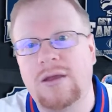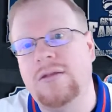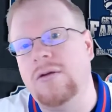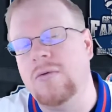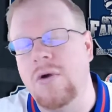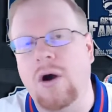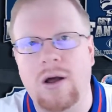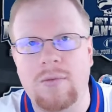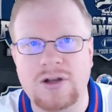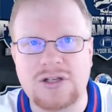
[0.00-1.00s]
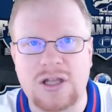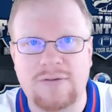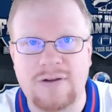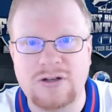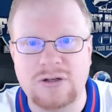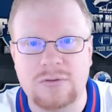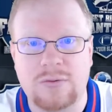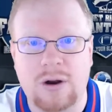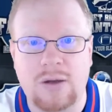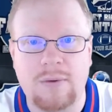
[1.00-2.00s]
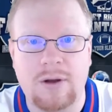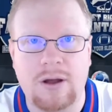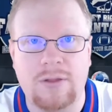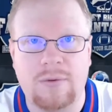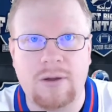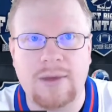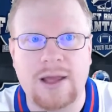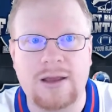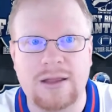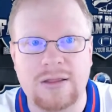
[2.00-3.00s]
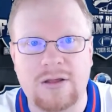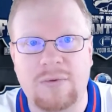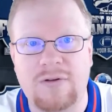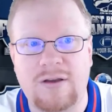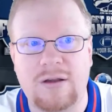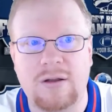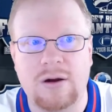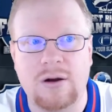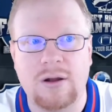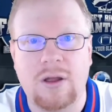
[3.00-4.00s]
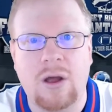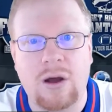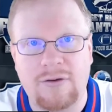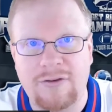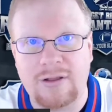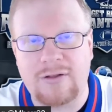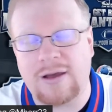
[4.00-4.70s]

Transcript: You know how much they feature the running back in this particular offense.